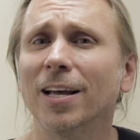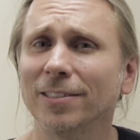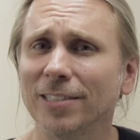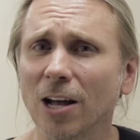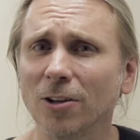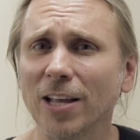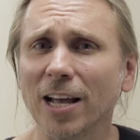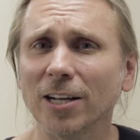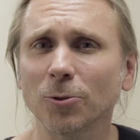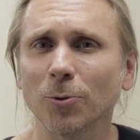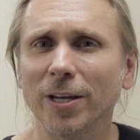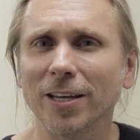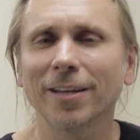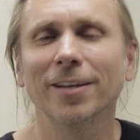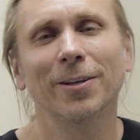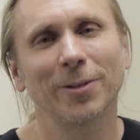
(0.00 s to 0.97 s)
Until next
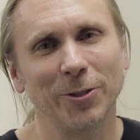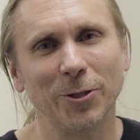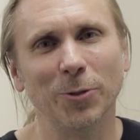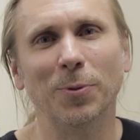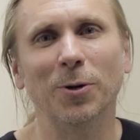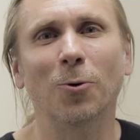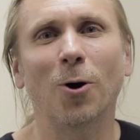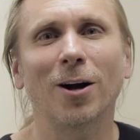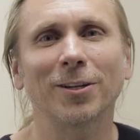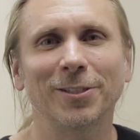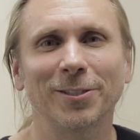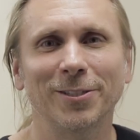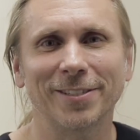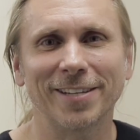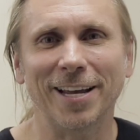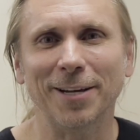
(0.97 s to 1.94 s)
week, you've been
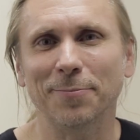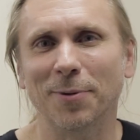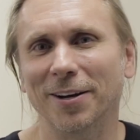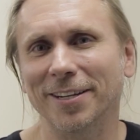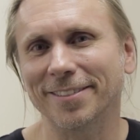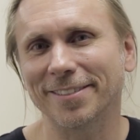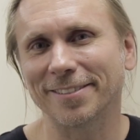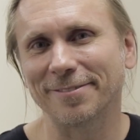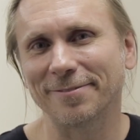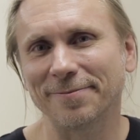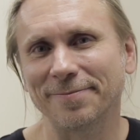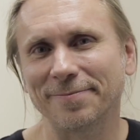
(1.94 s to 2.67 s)
watching SnakeBytes.